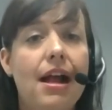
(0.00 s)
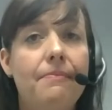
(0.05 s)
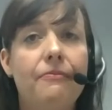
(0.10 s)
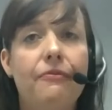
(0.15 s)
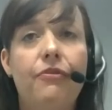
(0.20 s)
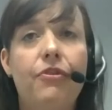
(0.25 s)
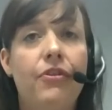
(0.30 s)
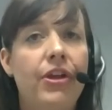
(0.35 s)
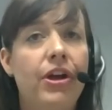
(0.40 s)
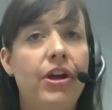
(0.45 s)

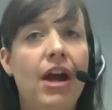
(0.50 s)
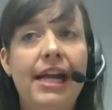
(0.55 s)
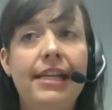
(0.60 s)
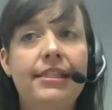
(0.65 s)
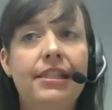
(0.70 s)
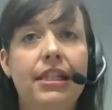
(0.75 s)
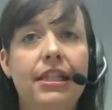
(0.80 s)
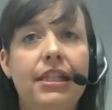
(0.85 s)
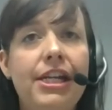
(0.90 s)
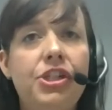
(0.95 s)
for their
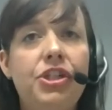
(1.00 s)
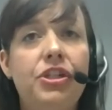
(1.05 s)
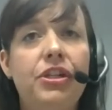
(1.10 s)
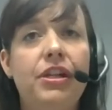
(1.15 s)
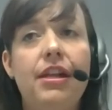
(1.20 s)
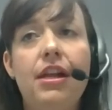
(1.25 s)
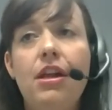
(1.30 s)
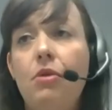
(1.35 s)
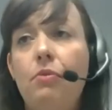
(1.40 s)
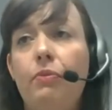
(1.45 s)
isolation,
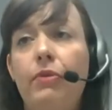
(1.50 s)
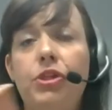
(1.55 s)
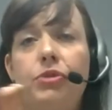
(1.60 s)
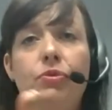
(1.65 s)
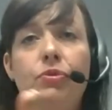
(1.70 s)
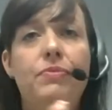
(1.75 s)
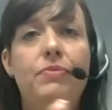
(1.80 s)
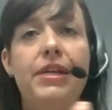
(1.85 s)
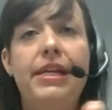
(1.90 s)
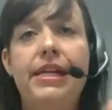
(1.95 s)
which
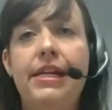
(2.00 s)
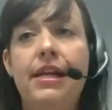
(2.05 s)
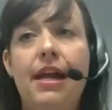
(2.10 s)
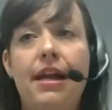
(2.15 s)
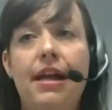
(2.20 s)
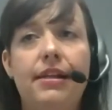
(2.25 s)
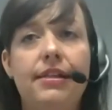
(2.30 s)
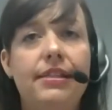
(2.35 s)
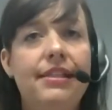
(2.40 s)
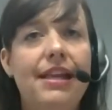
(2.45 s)
would be
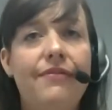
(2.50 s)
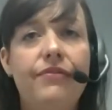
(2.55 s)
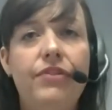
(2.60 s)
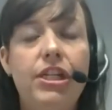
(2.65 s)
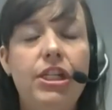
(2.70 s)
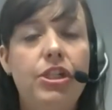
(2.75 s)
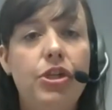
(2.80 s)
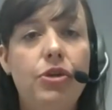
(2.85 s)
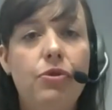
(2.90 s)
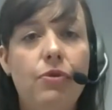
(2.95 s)

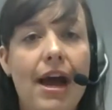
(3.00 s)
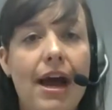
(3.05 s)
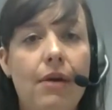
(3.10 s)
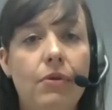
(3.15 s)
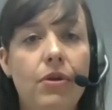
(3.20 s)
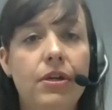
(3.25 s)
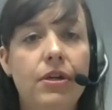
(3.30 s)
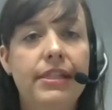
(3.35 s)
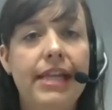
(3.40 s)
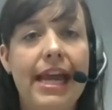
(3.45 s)
72
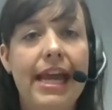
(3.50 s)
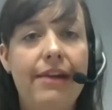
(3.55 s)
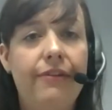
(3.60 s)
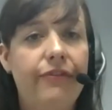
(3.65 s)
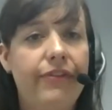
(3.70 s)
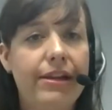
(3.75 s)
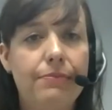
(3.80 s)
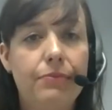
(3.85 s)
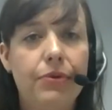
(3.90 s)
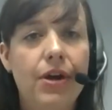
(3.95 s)
hours
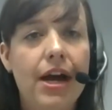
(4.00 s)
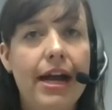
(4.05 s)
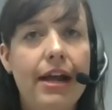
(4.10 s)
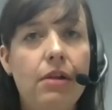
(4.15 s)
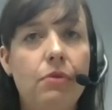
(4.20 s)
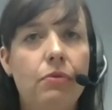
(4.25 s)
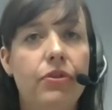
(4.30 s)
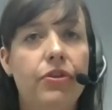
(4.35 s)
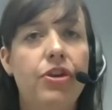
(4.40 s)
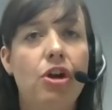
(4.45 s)

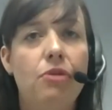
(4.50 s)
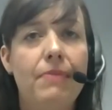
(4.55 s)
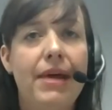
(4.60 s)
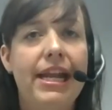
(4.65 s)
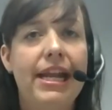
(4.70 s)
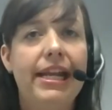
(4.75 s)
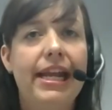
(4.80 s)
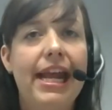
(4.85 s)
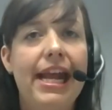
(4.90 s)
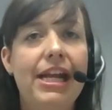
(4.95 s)
afebrile with no
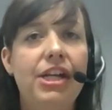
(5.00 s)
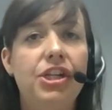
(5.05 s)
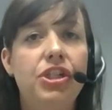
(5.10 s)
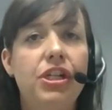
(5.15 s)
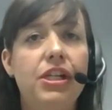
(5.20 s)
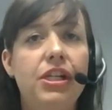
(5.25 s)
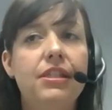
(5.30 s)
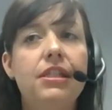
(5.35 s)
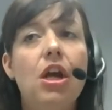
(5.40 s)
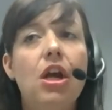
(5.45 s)

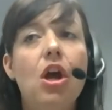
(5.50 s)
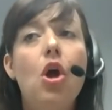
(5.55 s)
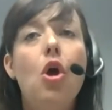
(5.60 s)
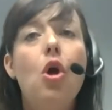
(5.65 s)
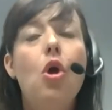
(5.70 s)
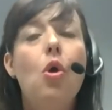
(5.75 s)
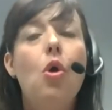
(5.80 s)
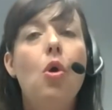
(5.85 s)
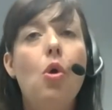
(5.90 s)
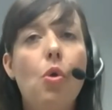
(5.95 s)
medications,
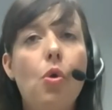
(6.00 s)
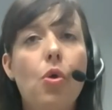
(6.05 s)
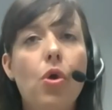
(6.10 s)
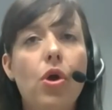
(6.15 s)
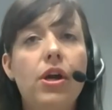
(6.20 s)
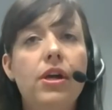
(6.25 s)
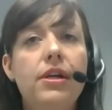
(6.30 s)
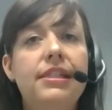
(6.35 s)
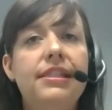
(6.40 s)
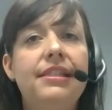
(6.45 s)

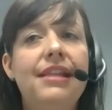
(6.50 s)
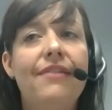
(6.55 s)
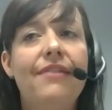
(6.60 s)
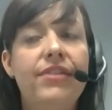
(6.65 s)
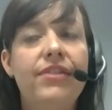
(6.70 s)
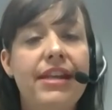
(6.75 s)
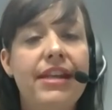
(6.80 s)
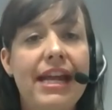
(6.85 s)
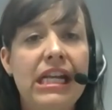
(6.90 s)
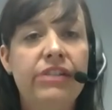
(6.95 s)
or
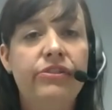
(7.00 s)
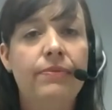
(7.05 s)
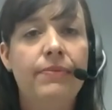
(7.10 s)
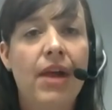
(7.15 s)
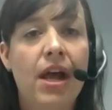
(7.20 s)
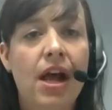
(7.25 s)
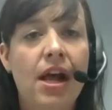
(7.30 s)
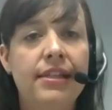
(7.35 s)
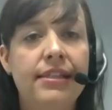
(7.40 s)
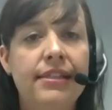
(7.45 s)
7 days from
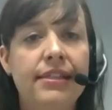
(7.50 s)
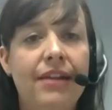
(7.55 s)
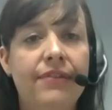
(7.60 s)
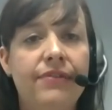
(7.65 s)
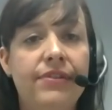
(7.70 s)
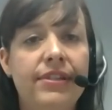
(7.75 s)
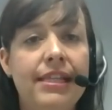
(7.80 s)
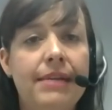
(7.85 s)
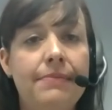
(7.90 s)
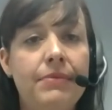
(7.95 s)
the onset of
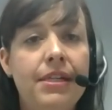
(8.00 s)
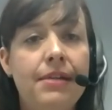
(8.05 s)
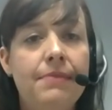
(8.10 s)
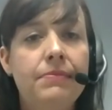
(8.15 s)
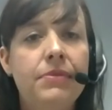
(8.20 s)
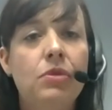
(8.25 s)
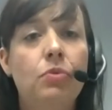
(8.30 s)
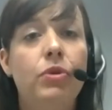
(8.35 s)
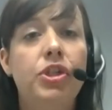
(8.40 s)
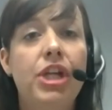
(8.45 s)

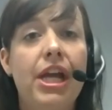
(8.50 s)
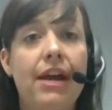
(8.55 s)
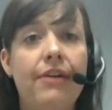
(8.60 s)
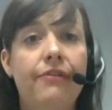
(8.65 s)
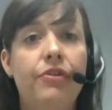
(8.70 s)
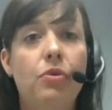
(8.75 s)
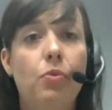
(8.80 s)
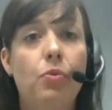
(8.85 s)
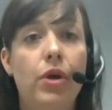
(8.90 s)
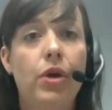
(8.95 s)
symptoms,
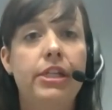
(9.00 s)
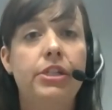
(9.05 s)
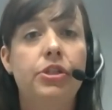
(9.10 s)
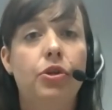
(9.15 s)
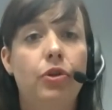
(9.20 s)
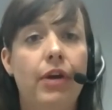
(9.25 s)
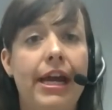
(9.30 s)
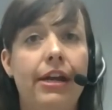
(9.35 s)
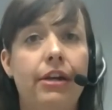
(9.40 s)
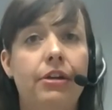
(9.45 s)
whichever one is
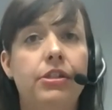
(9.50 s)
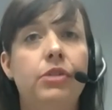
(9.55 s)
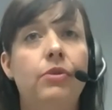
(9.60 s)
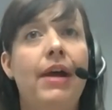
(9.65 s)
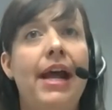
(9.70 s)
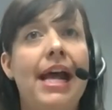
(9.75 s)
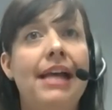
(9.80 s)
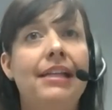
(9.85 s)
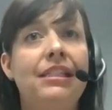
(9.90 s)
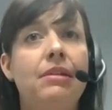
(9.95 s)
greater. So
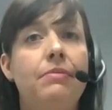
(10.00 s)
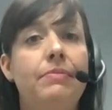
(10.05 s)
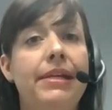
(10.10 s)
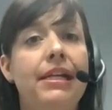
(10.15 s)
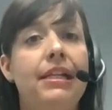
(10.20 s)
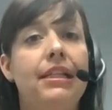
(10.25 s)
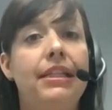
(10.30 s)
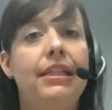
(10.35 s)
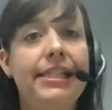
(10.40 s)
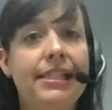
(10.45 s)
it has to be
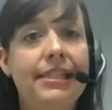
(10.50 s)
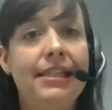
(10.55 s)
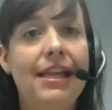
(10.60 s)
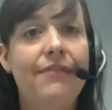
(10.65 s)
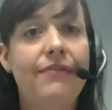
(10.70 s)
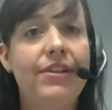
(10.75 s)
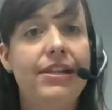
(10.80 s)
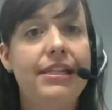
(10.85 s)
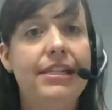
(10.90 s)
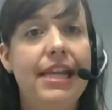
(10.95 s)
at least
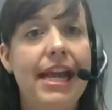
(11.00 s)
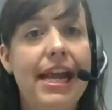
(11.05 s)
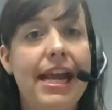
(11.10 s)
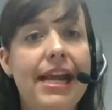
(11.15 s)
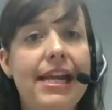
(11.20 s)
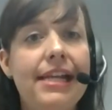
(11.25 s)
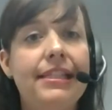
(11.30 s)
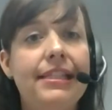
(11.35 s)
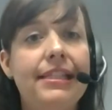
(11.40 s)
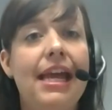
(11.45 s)
7
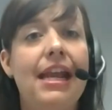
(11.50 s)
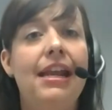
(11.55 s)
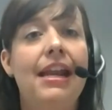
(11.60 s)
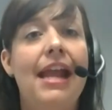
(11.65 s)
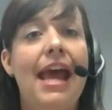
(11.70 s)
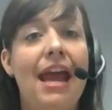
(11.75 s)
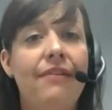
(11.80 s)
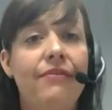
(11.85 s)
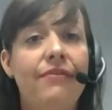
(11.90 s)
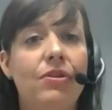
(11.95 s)
days, and
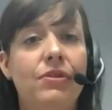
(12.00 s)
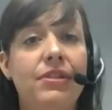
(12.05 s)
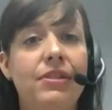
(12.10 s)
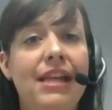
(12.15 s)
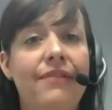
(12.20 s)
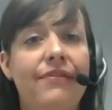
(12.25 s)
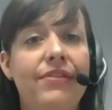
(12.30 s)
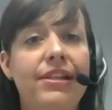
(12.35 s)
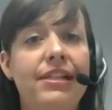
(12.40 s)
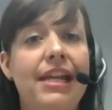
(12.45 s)
out of those
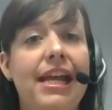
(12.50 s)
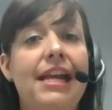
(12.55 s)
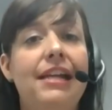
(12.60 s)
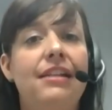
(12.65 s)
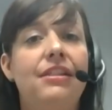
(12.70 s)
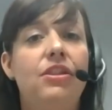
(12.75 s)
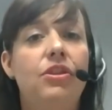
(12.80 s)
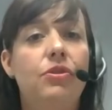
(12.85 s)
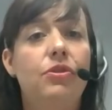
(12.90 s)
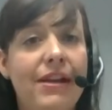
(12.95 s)
7
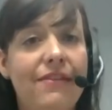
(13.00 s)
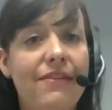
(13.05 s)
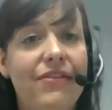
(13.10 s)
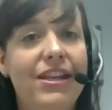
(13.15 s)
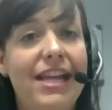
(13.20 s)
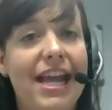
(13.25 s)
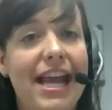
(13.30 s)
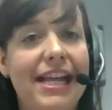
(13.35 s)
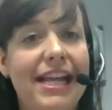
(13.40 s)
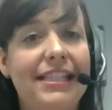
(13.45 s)
days, 3 of the
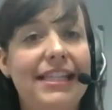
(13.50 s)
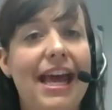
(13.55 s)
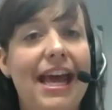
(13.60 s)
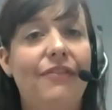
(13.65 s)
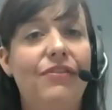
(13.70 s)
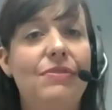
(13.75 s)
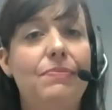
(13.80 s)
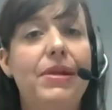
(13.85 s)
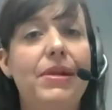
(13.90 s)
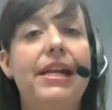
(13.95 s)
days have
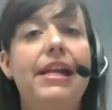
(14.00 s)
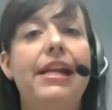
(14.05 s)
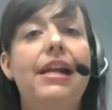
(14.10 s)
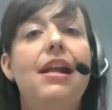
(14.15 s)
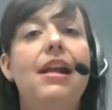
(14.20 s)
to be